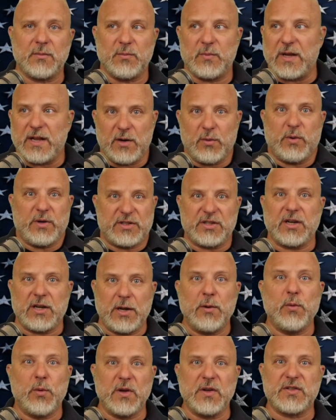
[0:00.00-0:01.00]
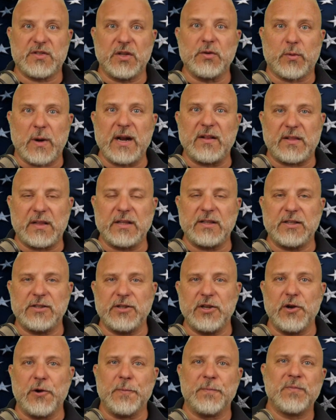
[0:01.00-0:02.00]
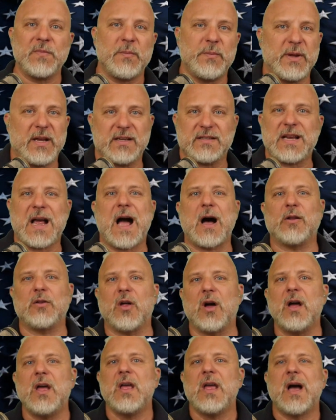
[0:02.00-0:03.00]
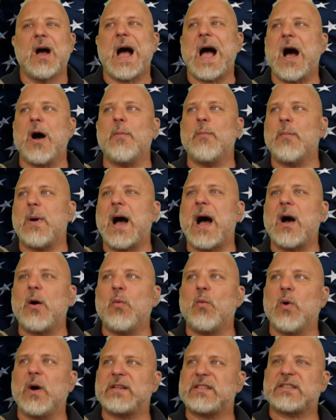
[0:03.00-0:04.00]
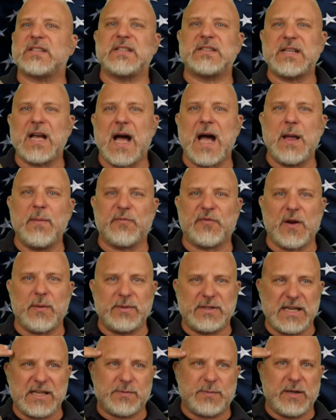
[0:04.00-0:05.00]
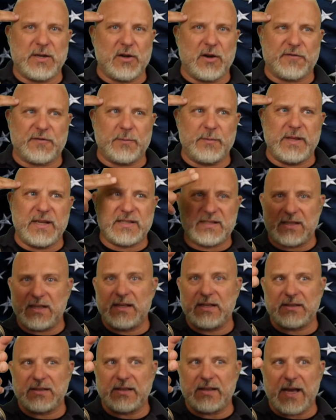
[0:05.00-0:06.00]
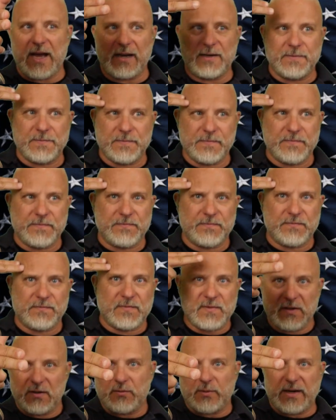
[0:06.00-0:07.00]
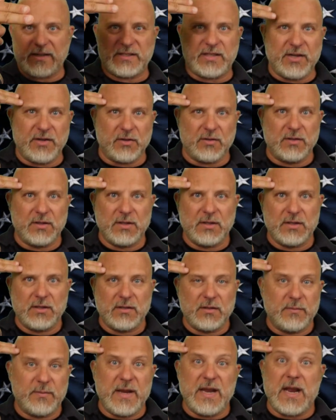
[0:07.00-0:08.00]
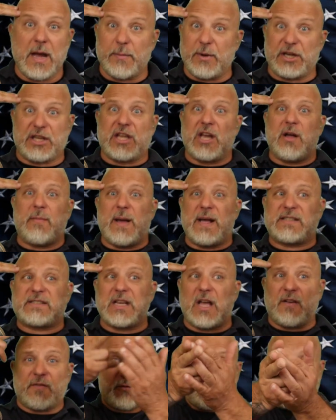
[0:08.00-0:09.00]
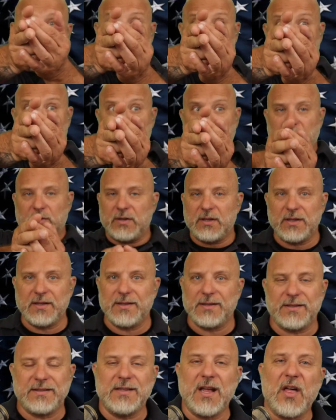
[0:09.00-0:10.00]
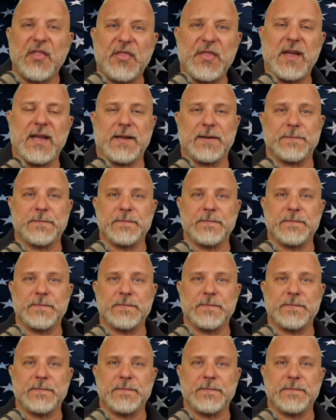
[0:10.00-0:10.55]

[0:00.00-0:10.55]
And it was the right thing to do, because how long, what's the time frame it takes me to go from this to that? Right to you. Me, I'm going to kill myself. Right to you. Nothing.